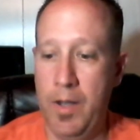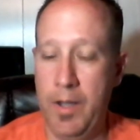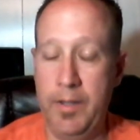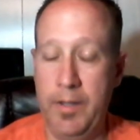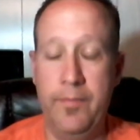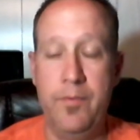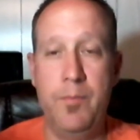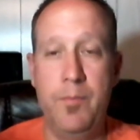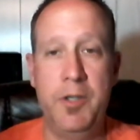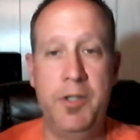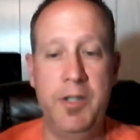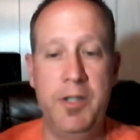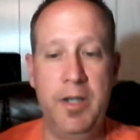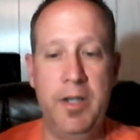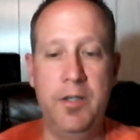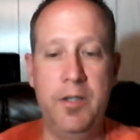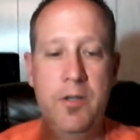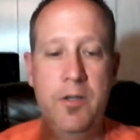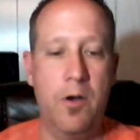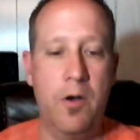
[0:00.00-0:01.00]
I live in
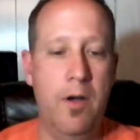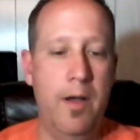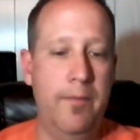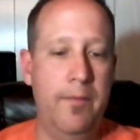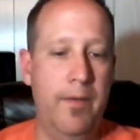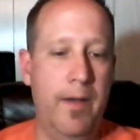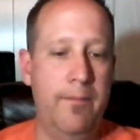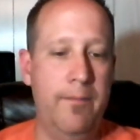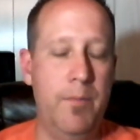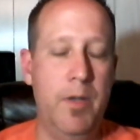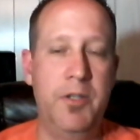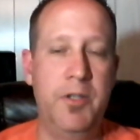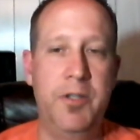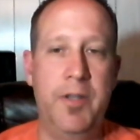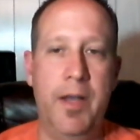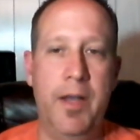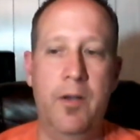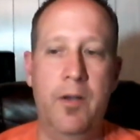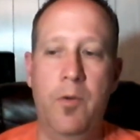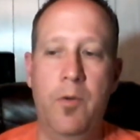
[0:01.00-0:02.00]
Michigan. I've
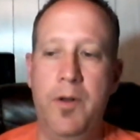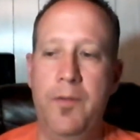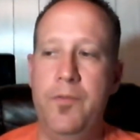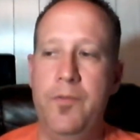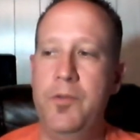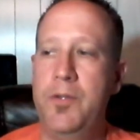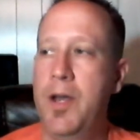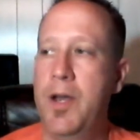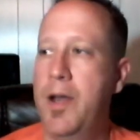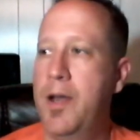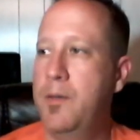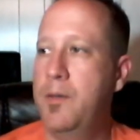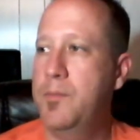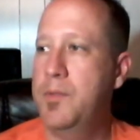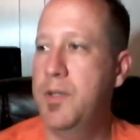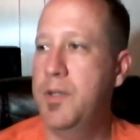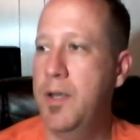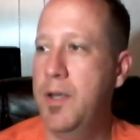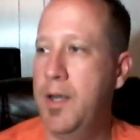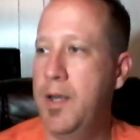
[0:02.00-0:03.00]
mentioned that quite a few
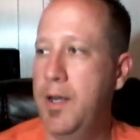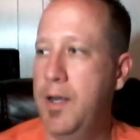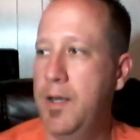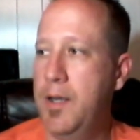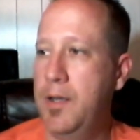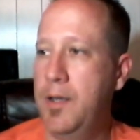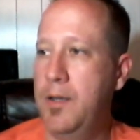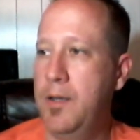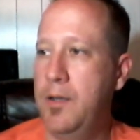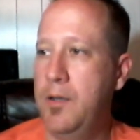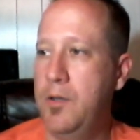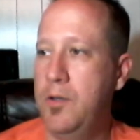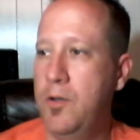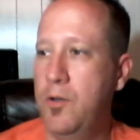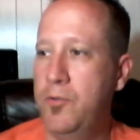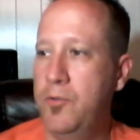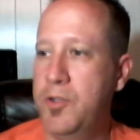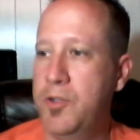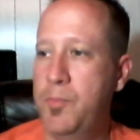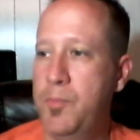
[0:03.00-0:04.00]
times, and
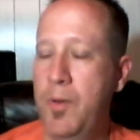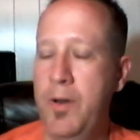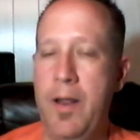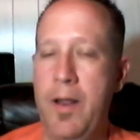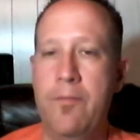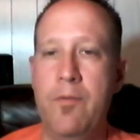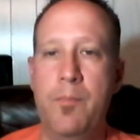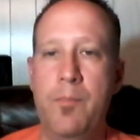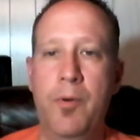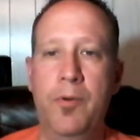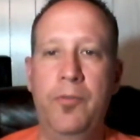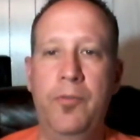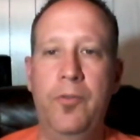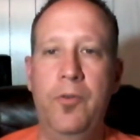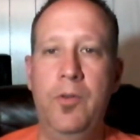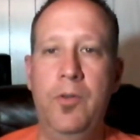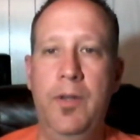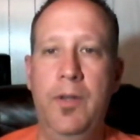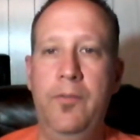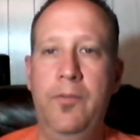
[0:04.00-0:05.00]
just about every person
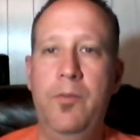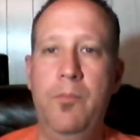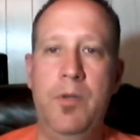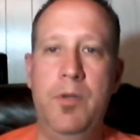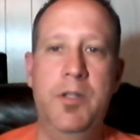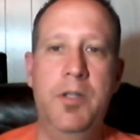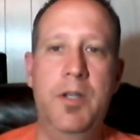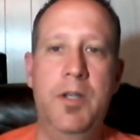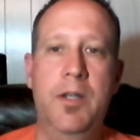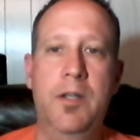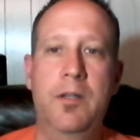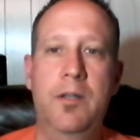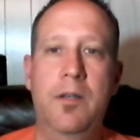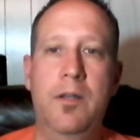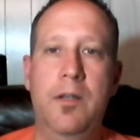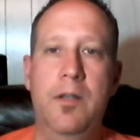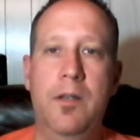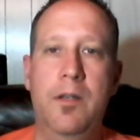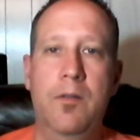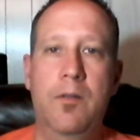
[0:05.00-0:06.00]
who lives in
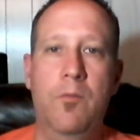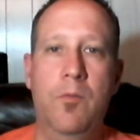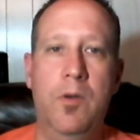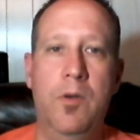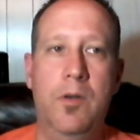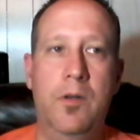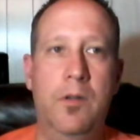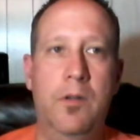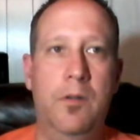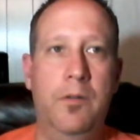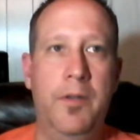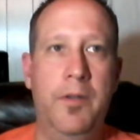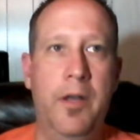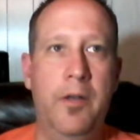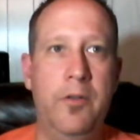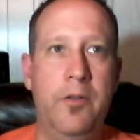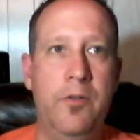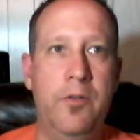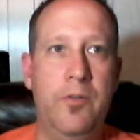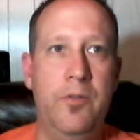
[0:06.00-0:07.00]
Michigan will
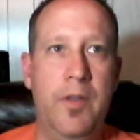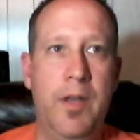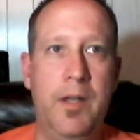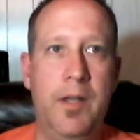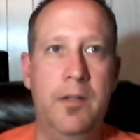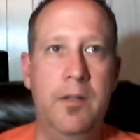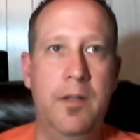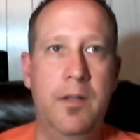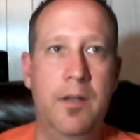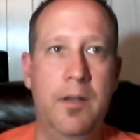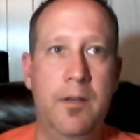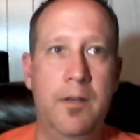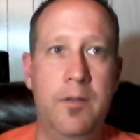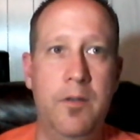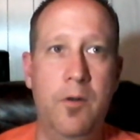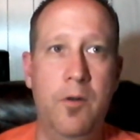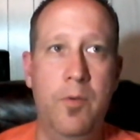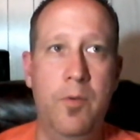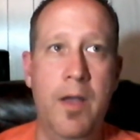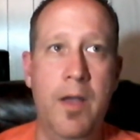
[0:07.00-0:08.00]
tell you that
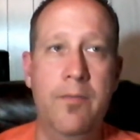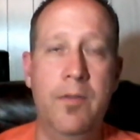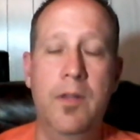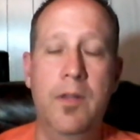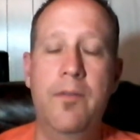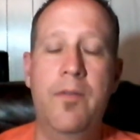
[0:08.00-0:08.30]
we have a